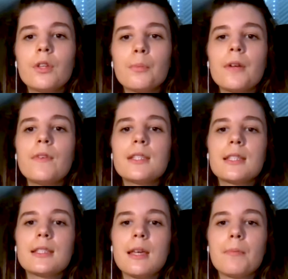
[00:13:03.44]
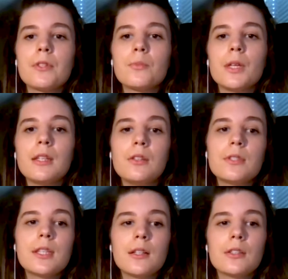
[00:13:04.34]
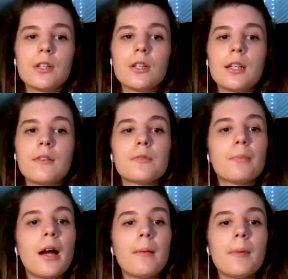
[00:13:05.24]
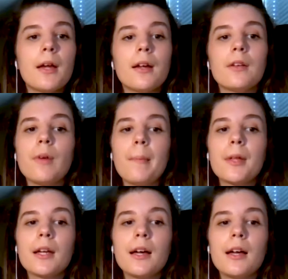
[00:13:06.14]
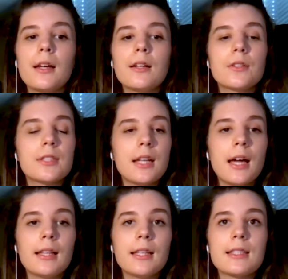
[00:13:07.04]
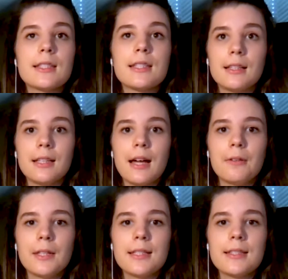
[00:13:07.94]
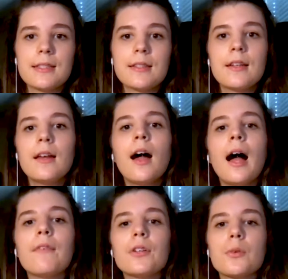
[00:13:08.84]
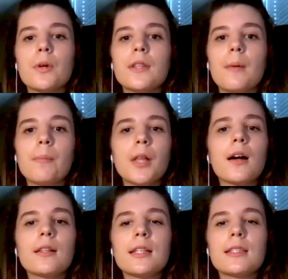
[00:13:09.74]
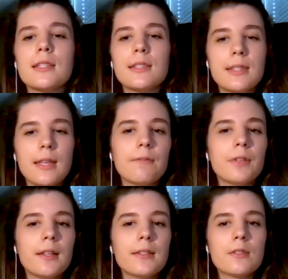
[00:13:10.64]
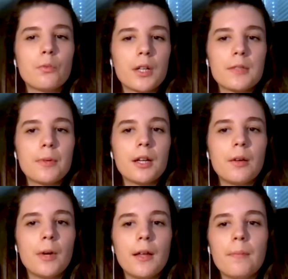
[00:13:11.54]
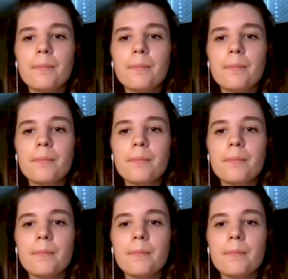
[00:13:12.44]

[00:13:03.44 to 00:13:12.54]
previous examples, we can use the alternatives primary and replica, or deny list and allow list. I've also heard that block list and safe list works pretty well